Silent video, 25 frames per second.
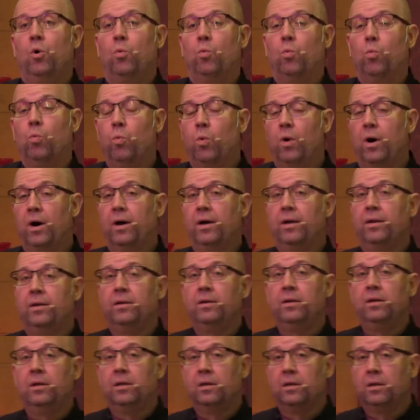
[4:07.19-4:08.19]

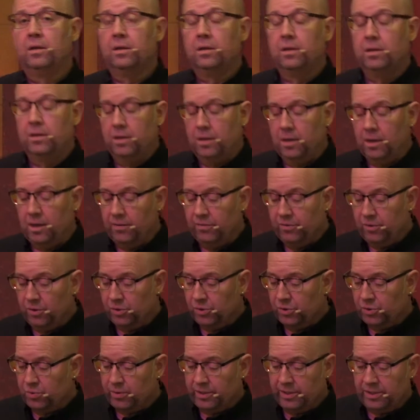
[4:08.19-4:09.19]
One of
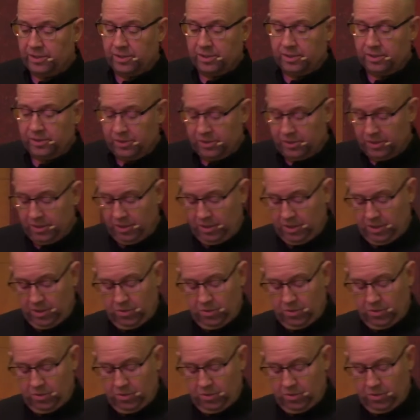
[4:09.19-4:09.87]
those reasons